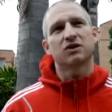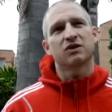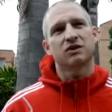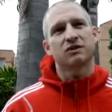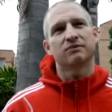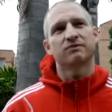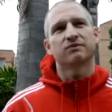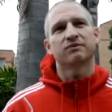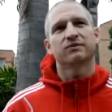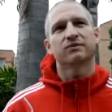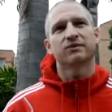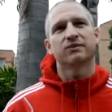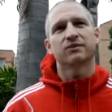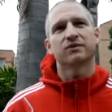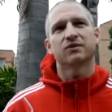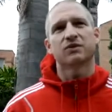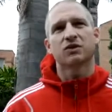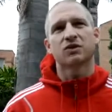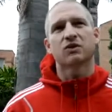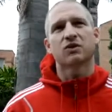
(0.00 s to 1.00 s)
to
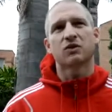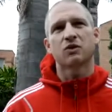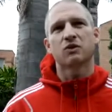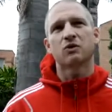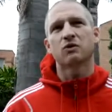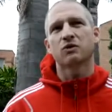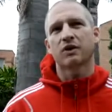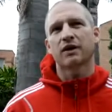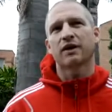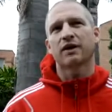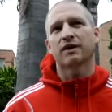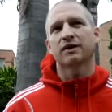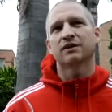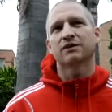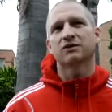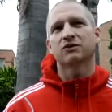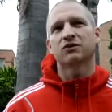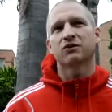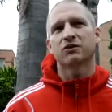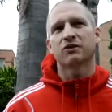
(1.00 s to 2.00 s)
to call that
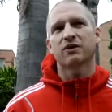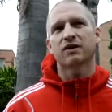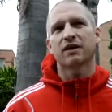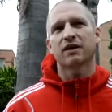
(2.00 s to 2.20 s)
during a